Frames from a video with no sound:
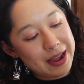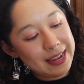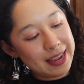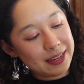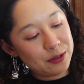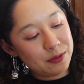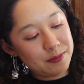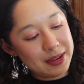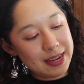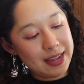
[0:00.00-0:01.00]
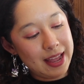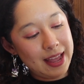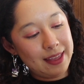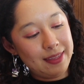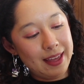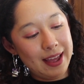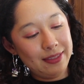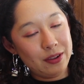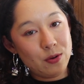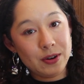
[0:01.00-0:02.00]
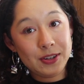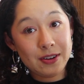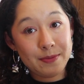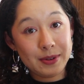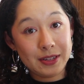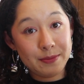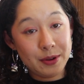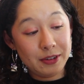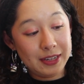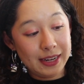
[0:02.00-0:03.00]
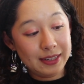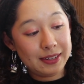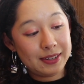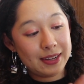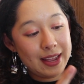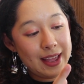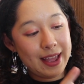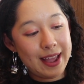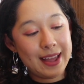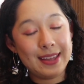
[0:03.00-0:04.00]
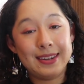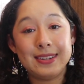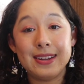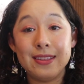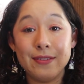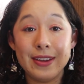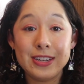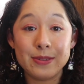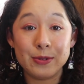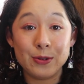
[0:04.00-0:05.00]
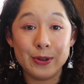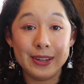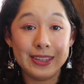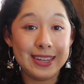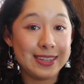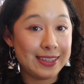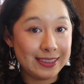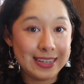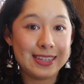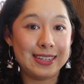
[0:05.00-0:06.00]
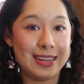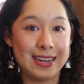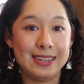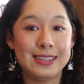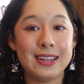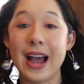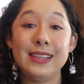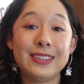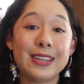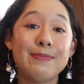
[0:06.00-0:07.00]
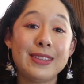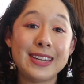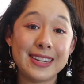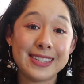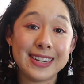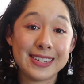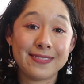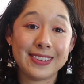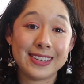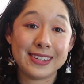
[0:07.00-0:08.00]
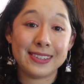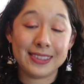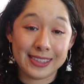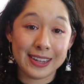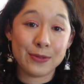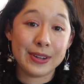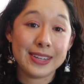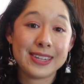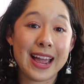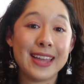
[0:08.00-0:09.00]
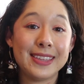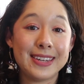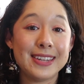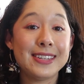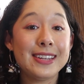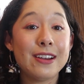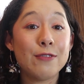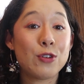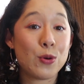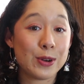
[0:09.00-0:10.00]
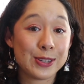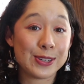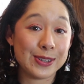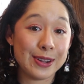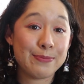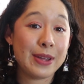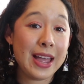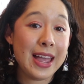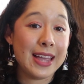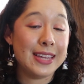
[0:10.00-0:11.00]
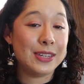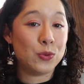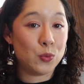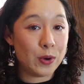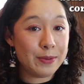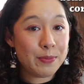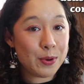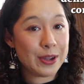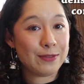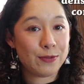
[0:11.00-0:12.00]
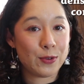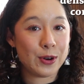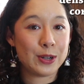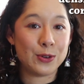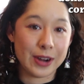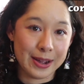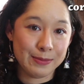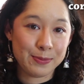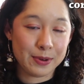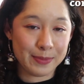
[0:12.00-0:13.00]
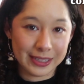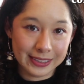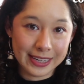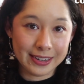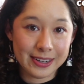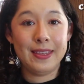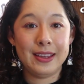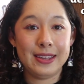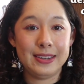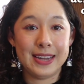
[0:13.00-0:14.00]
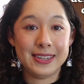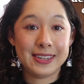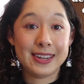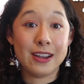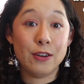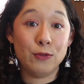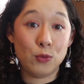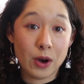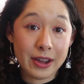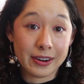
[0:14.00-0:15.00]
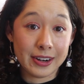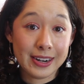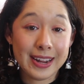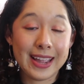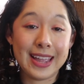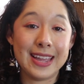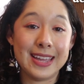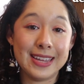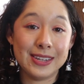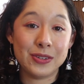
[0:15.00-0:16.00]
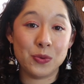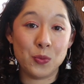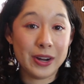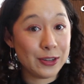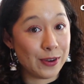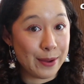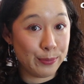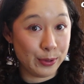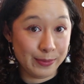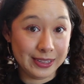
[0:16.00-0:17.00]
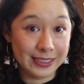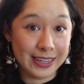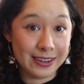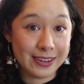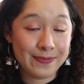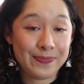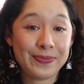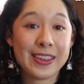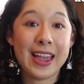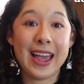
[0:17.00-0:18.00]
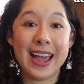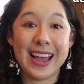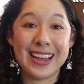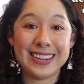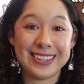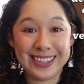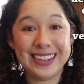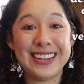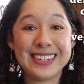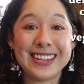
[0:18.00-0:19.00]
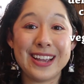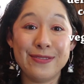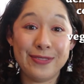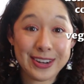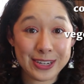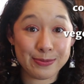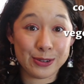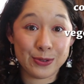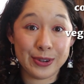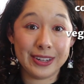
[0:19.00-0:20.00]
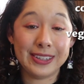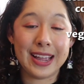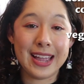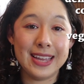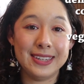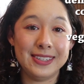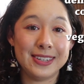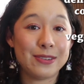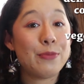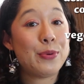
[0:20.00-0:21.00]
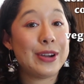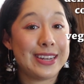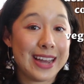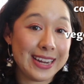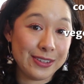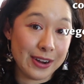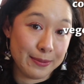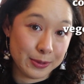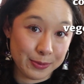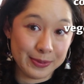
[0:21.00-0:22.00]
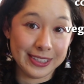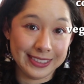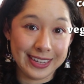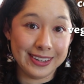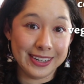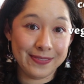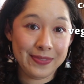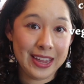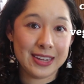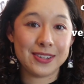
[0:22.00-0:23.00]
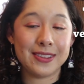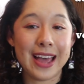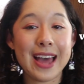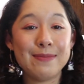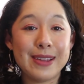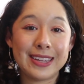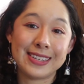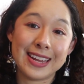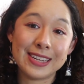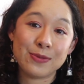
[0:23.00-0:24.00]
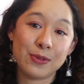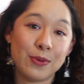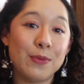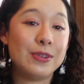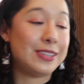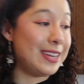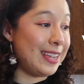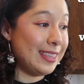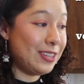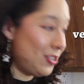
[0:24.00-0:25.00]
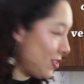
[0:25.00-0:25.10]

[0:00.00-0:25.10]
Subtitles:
my guess would be that the corn syrup is the most dense, and the vegetable oil is the least dense. I looked up the densities of these liquids, and the density of corn syrup is 1.4 grams per milliliter. The density of water is 1 gram per milliliter, and the density of vegetable oil is 0.9 grams per milliliter. So that makes sense with what we're seeing in this